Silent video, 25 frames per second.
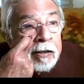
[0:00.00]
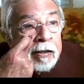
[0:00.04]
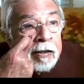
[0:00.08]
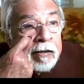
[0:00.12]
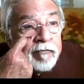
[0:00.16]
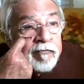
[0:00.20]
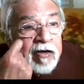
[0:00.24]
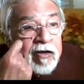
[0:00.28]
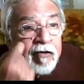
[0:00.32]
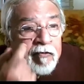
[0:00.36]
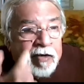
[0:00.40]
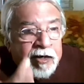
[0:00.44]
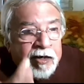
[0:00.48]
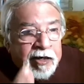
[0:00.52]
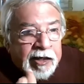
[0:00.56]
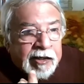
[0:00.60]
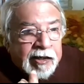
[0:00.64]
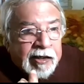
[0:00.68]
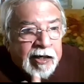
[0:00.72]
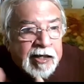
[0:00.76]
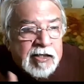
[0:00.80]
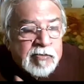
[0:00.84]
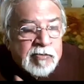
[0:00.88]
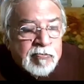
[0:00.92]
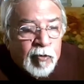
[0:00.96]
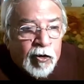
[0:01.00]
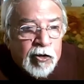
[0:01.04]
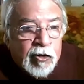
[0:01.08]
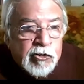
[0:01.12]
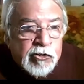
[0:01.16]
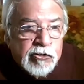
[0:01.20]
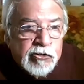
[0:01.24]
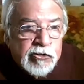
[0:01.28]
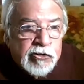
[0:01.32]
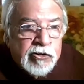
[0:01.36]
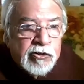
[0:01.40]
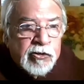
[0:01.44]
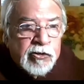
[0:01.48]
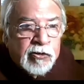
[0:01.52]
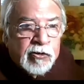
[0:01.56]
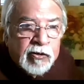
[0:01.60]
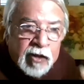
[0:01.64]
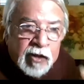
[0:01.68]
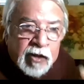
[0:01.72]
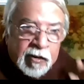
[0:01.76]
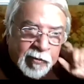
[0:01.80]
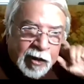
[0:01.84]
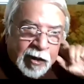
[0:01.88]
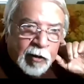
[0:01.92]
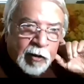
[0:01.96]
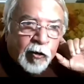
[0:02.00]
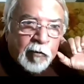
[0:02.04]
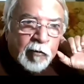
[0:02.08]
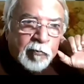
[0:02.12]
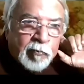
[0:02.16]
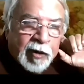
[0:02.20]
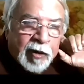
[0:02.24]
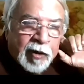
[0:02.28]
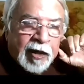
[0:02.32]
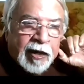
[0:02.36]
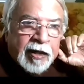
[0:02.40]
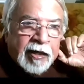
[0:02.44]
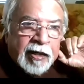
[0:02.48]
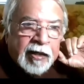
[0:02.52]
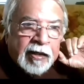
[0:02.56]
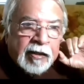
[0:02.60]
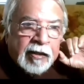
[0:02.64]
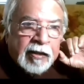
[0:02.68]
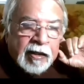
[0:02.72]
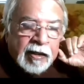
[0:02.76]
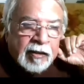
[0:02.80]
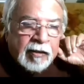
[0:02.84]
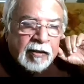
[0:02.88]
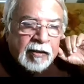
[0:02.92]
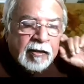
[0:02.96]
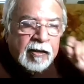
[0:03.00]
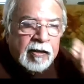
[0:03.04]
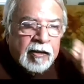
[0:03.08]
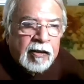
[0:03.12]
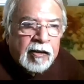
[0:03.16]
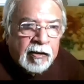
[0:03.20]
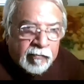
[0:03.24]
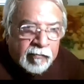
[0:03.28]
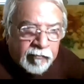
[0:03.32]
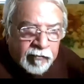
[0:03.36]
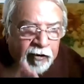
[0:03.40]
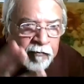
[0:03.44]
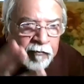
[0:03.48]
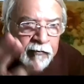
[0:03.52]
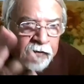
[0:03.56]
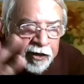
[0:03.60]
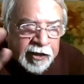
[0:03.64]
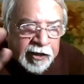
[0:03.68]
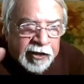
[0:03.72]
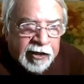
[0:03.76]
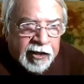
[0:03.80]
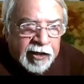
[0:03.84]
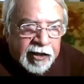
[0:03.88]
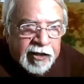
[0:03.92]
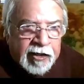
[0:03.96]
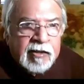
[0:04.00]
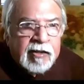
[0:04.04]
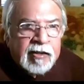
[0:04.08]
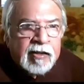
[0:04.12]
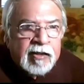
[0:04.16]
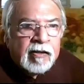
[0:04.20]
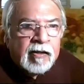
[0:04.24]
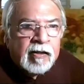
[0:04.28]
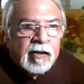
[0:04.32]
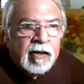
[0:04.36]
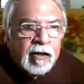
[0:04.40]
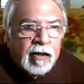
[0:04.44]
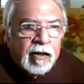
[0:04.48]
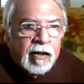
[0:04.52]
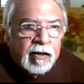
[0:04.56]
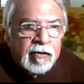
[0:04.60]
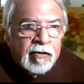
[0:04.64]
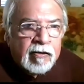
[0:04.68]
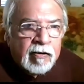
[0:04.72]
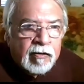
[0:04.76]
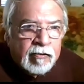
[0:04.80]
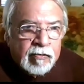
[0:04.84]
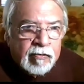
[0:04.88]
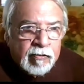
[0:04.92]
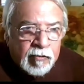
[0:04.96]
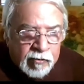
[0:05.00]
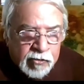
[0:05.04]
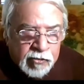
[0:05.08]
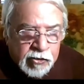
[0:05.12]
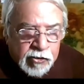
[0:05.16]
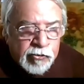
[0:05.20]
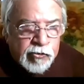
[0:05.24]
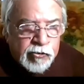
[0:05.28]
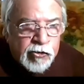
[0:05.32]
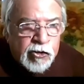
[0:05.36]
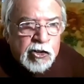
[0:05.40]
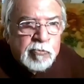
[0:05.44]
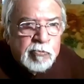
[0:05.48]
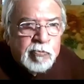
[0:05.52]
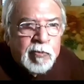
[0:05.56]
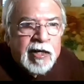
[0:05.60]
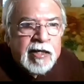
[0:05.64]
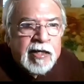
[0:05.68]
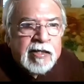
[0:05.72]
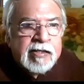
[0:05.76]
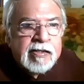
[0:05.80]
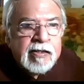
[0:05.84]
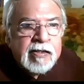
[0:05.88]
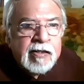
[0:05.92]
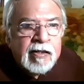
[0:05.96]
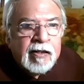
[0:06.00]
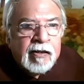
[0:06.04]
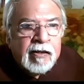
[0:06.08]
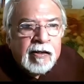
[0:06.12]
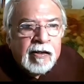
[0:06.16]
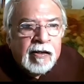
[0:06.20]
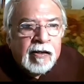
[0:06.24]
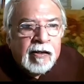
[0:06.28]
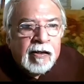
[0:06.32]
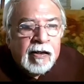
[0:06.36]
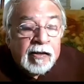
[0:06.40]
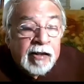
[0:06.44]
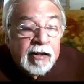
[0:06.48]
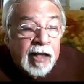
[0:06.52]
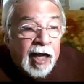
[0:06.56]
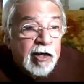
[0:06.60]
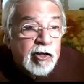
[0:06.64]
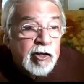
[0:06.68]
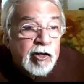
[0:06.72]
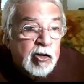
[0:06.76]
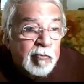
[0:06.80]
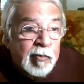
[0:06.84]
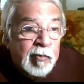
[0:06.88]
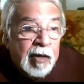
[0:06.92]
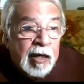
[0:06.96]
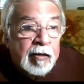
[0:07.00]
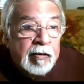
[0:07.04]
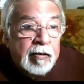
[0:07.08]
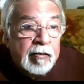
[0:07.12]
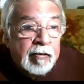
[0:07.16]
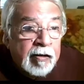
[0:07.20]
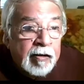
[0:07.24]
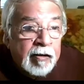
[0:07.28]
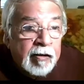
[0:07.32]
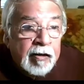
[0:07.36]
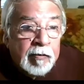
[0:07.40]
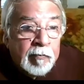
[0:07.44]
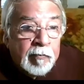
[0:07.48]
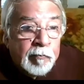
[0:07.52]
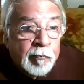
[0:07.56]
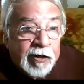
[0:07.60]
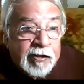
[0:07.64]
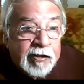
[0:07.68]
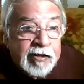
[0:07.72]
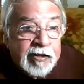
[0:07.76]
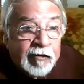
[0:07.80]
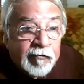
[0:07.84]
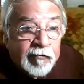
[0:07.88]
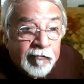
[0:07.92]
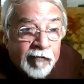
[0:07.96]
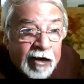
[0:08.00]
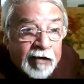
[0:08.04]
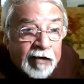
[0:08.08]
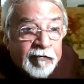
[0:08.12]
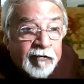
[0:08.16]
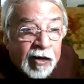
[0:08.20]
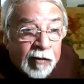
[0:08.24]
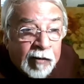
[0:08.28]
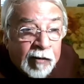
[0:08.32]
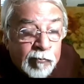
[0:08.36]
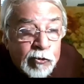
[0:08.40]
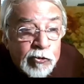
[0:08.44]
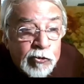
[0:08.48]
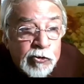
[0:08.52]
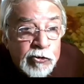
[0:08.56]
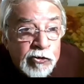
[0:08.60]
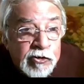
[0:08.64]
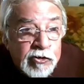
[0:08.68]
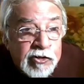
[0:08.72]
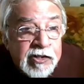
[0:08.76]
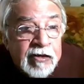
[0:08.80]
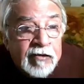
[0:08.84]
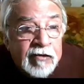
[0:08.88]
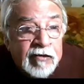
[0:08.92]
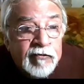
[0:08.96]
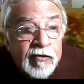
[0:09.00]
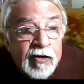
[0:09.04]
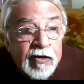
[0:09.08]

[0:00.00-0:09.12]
we have created a small studio in my own building. We have created a studio space, thanks to my present wife, Amu Joseph.